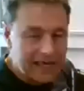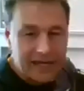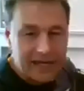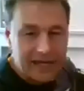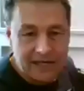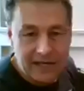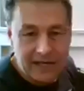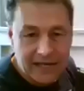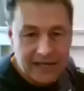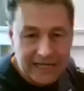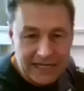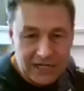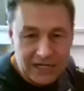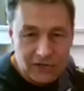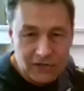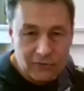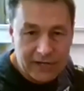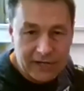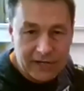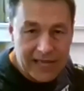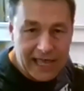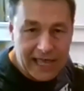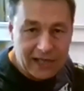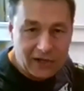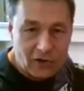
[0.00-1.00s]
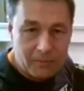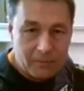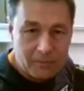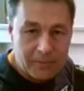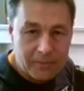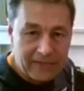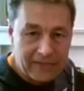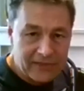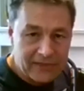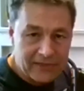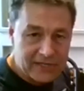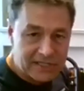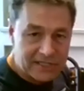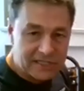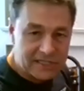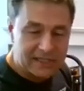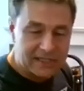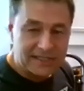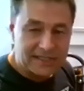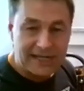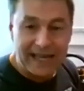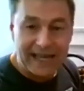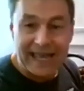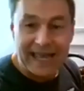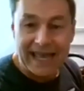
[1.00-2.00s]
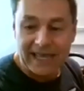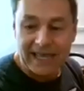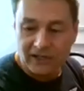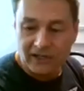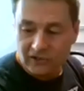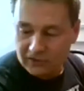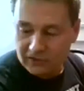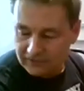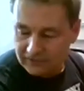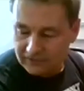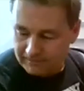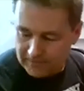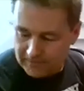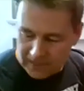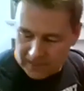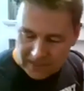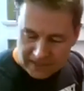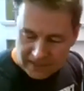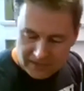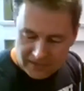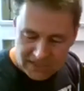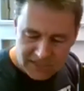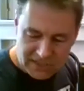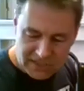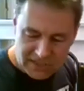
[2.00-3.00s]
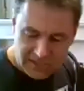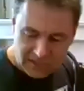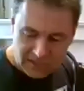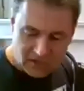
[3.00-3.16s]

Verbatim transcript: a 90 degree angle by this diagonal. This is a,